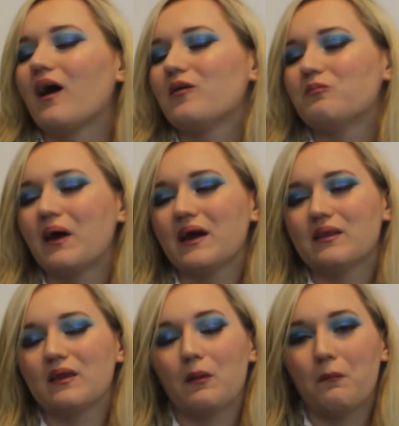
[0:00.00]
I have
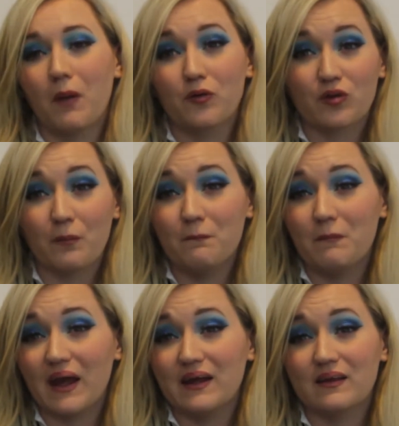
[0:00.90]
made the most
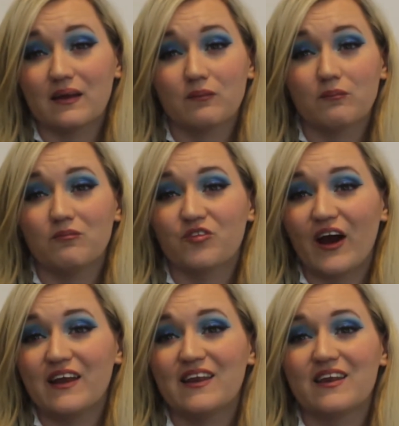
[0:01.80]
amazing
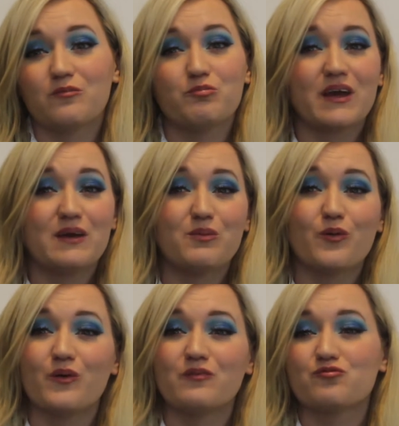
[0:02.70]
friends and
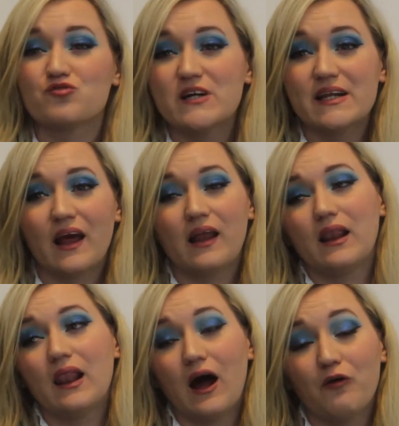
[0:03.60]
people, and really
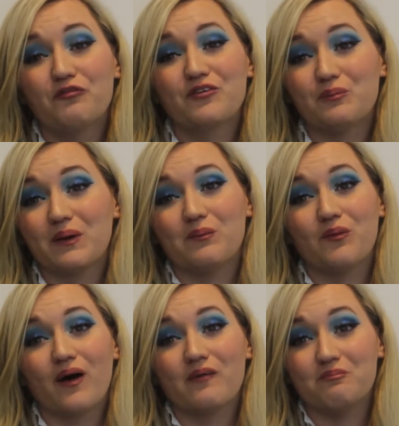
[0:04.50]
love the
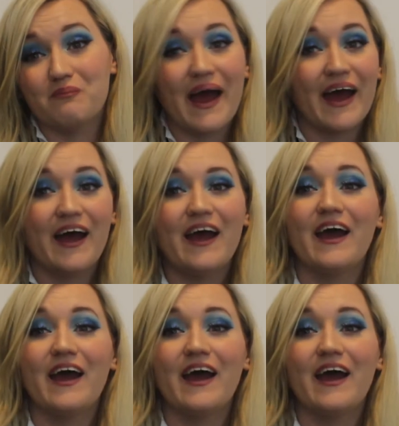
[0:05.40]
people I've met